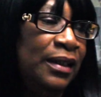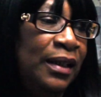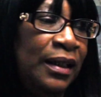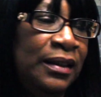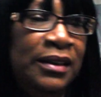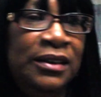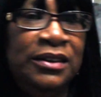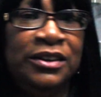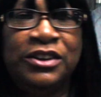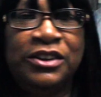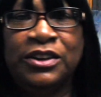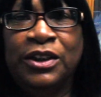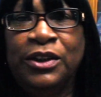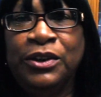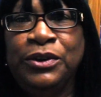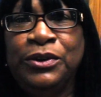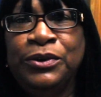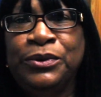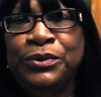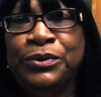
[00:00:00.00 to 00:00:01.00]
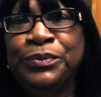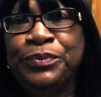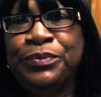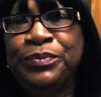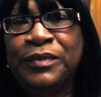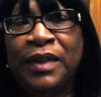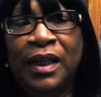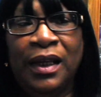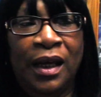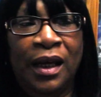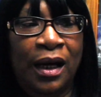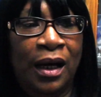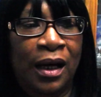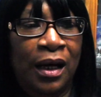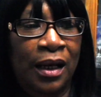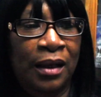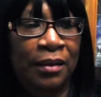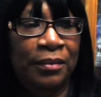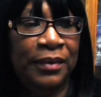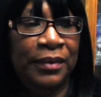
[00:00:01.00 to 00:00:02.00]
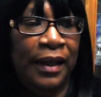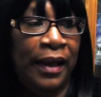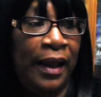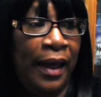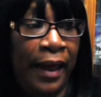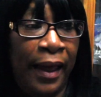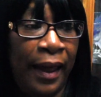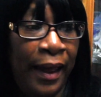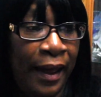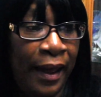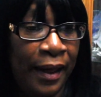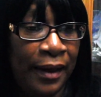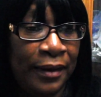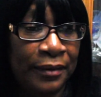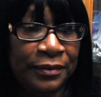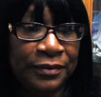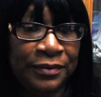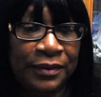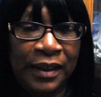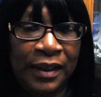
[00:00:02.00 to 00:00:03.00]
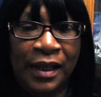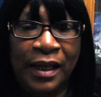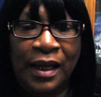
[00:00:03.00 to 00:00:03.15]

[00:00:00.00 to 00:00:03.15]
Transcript: that I need to show you that I have.